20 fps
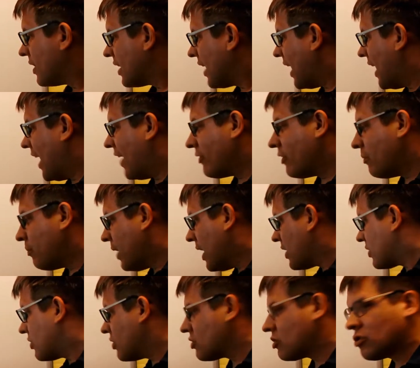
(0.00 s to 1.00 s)
I have the
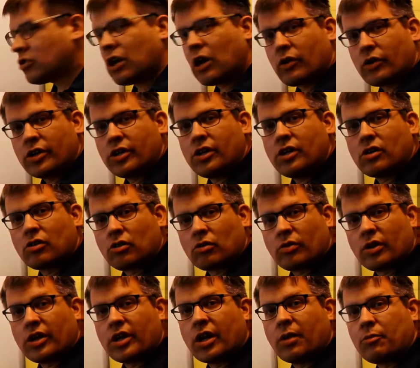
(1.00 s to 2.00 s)
bases are already equal
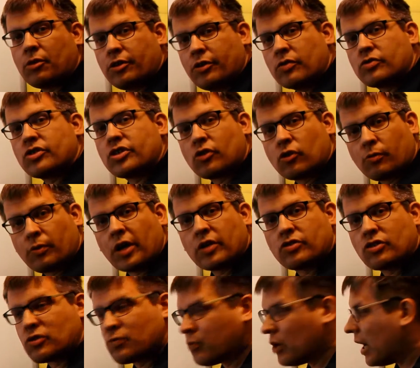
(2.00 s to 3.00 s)
already. I'm going to use equal
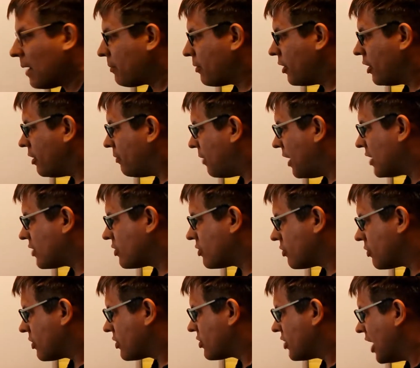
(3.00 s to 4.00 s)
basis property. The
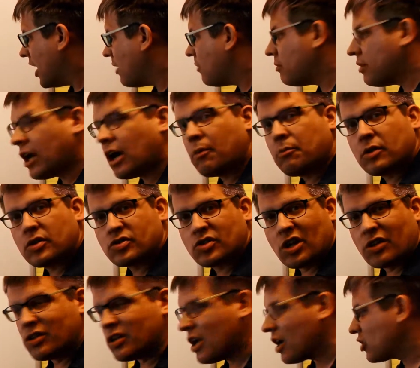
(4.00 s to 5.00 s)
bases are the same. Now I'm going to
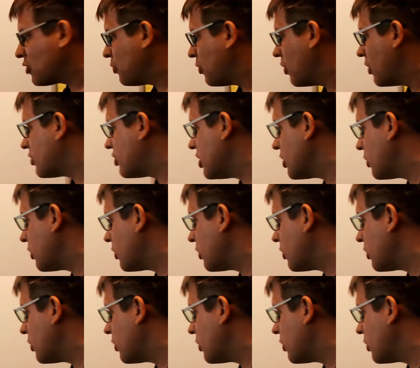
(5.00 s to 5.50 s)
set the exponents